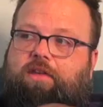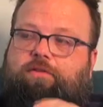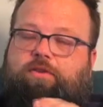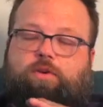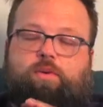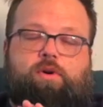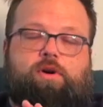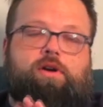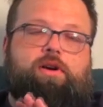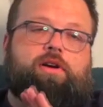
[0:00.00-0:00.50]
If
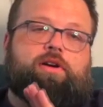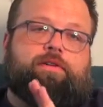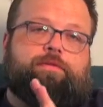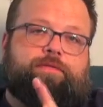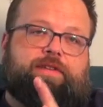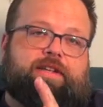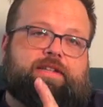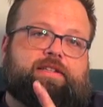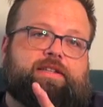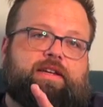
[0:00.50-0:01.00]
you are on a
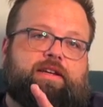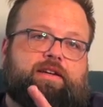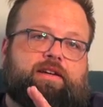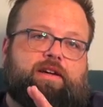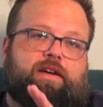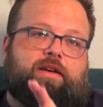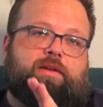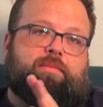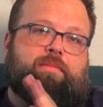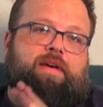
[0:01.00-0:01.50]
fixed
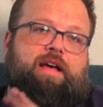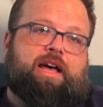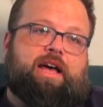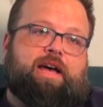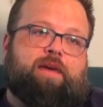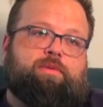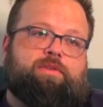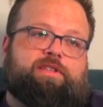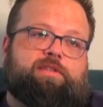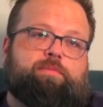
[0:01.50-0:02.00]
income,
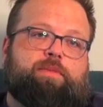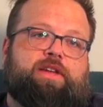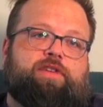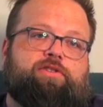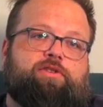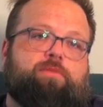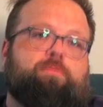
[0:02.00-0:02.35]
I would spend